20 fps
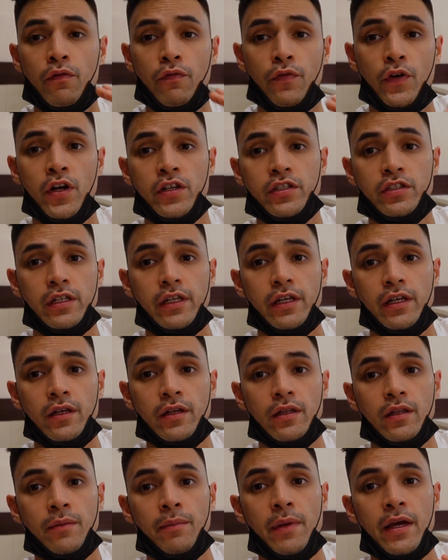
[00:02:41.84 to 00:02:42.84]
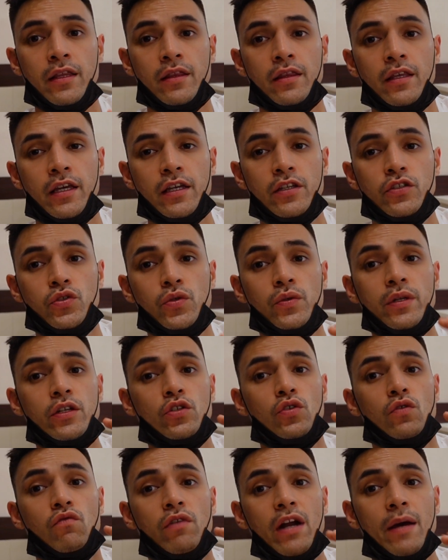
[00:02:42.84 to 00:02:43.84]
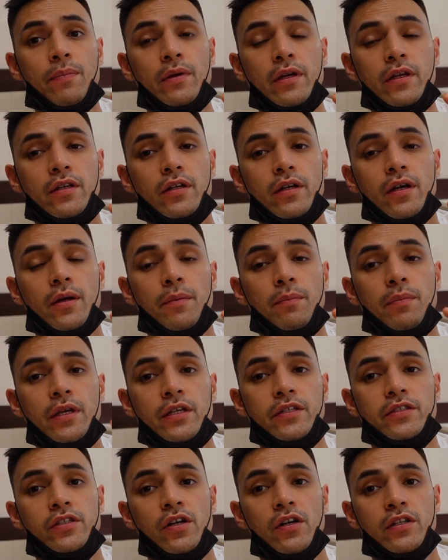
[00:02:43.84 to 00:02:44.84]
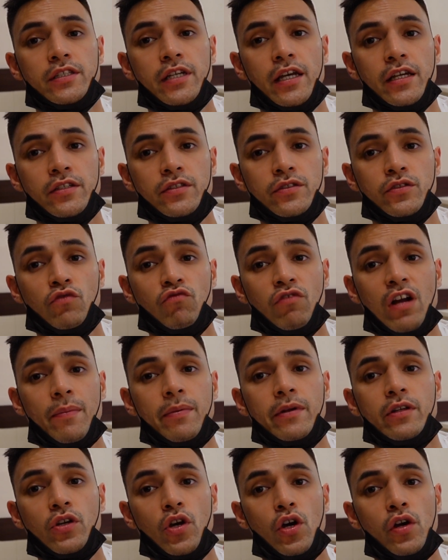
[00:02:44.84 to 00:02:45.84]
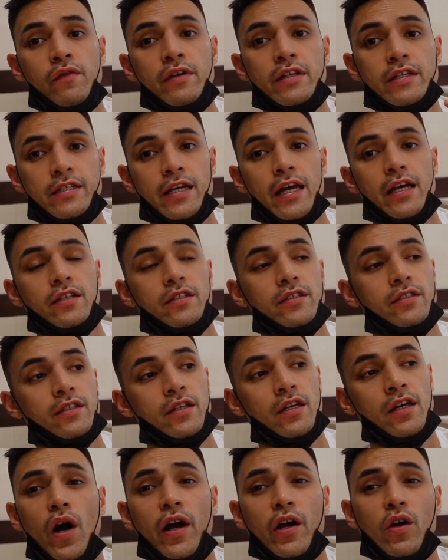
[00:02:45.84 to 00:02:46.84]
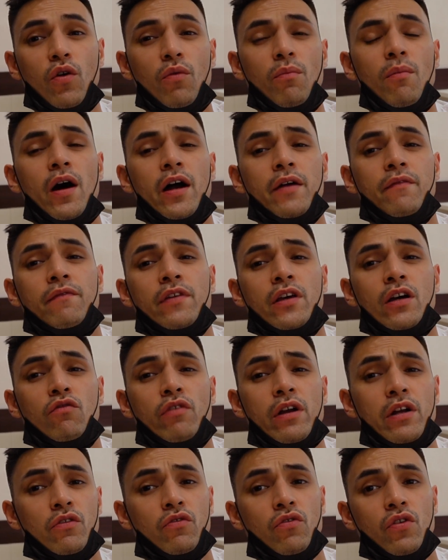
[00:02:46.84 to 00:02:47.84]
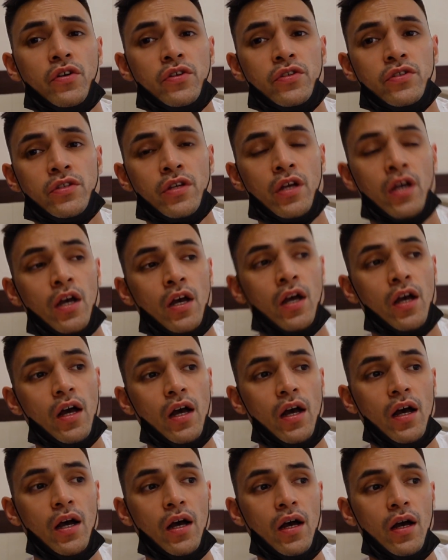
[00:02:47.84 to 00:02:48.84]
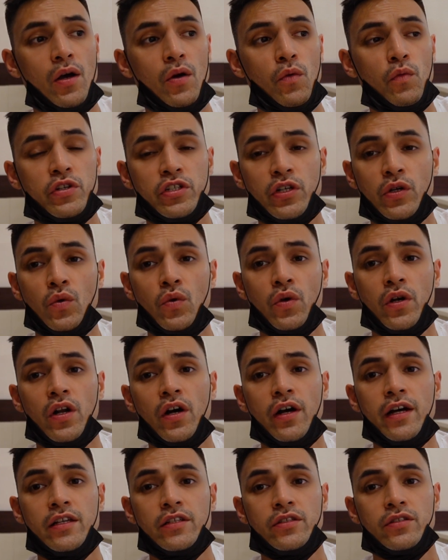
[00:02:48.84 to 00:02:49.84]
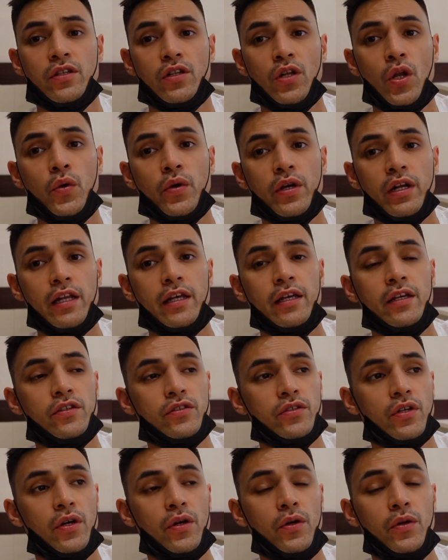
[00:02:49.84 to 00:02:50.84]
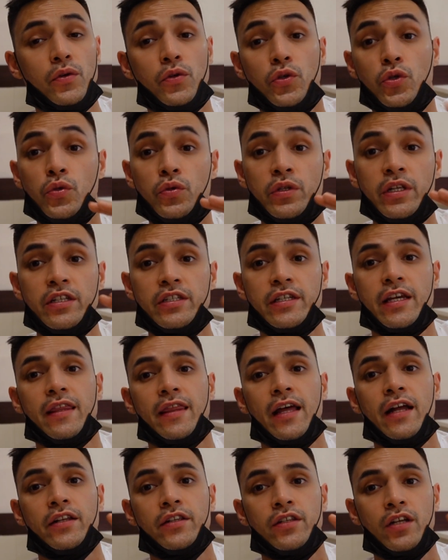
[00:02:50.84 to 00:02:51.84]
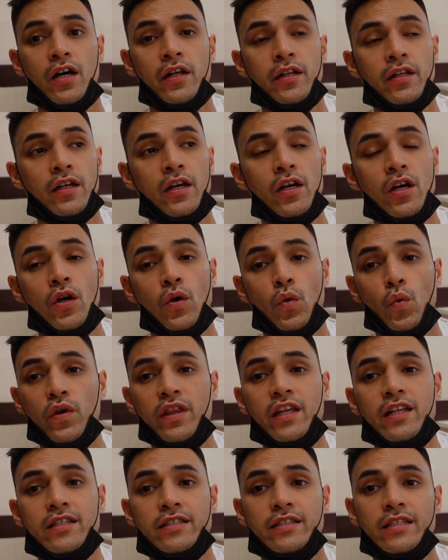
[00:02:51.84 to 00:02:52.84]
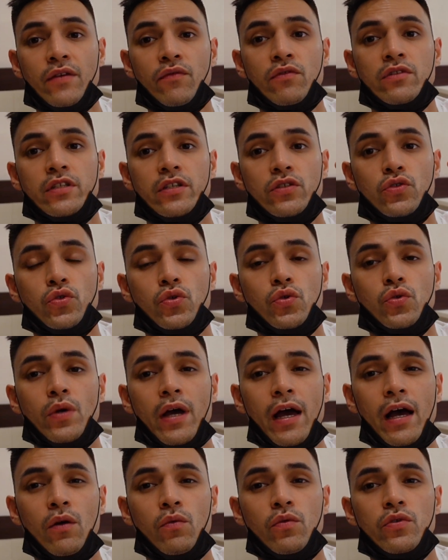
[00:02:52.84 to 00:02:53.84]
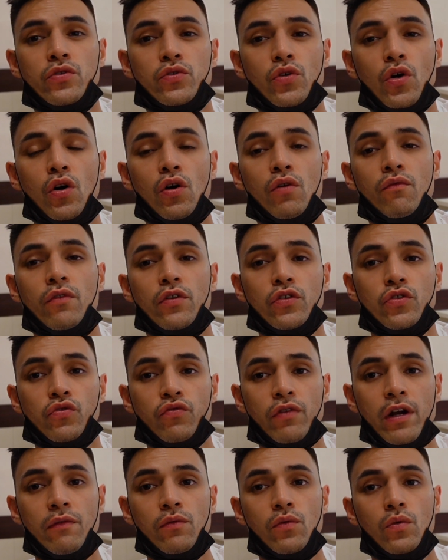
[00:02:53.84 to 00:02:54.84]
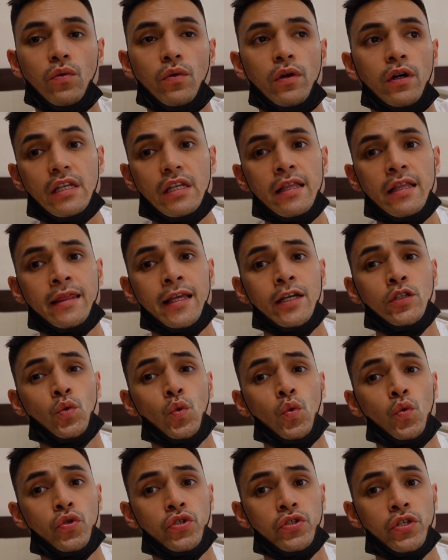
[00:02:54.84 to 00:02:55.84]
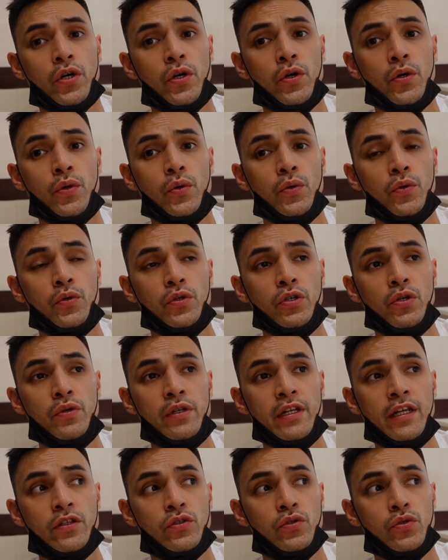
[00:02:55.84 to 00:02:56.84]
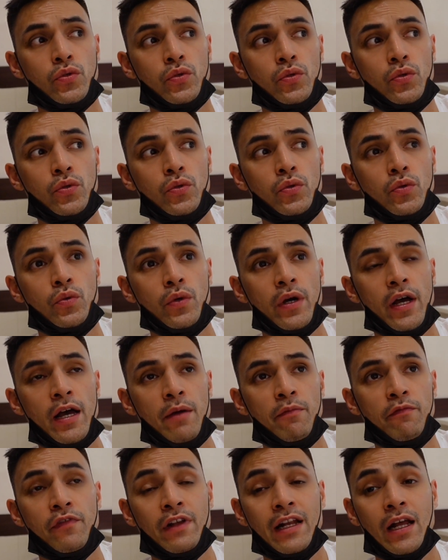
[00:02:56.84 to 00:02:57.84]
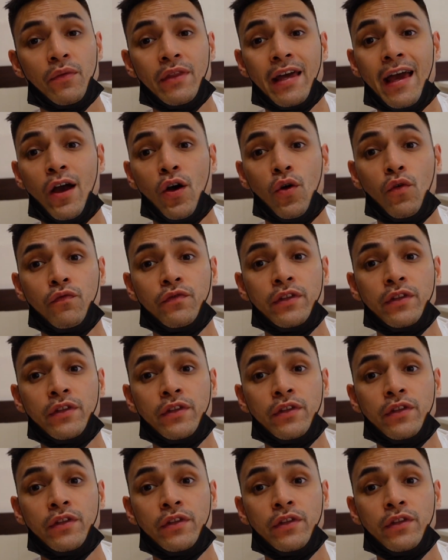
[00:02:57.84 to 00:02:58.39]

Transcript: firstly, the main thing is you need your rapid PCR test, the rapid COVID test. I got mine via Red Cross, which I organized locally. So you need to get that done within 72 hours of travel. There's also, you need to fill out the health